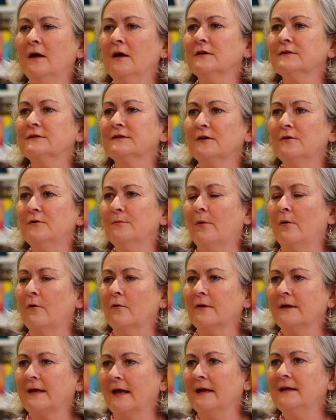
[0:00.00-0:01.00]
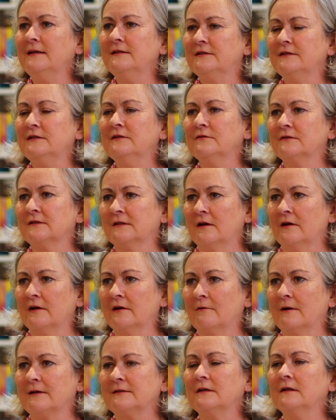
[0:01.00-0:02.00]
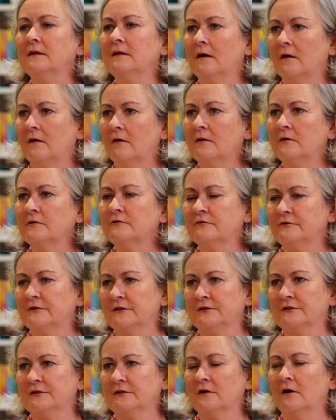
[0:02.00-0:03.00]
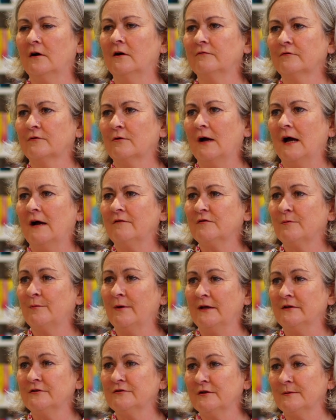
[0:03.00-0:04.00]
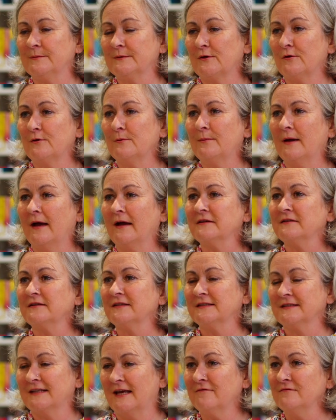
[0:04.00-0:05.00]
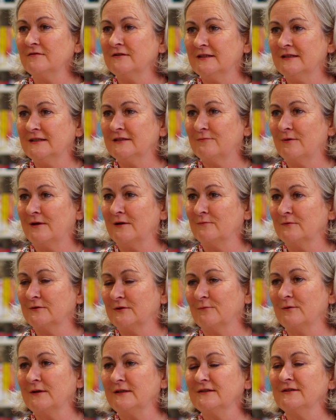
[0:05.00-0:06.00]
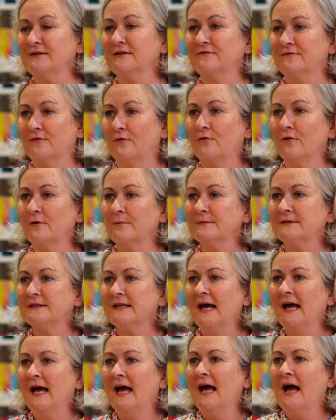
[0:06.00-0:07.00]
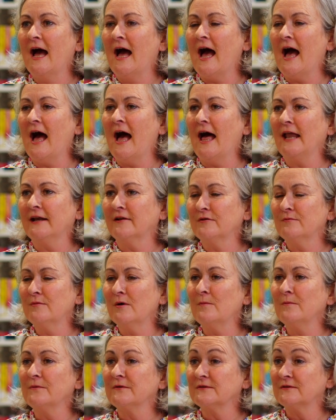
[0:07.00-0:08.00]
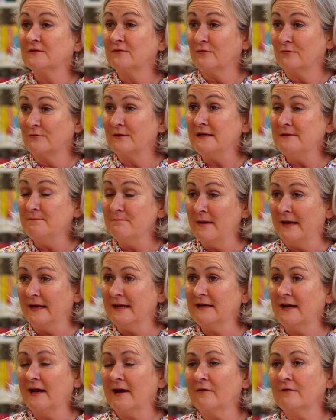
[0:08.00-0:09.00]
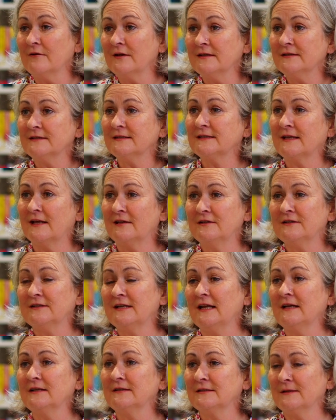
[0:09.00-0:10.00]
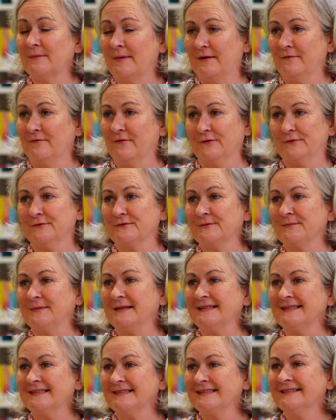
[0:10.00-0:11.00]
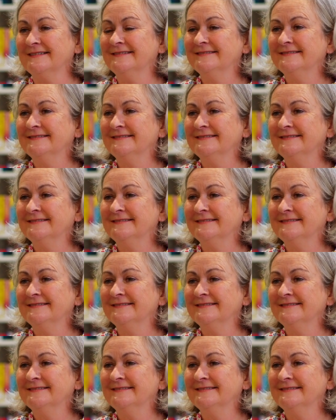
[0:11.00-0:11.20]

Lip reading: So, Padraig, ATU Sligo has a long tradition of craft apprenticeships going back to the 70s when it was originally formed. And at the moment there's three main areas. Can you tell us about those, please?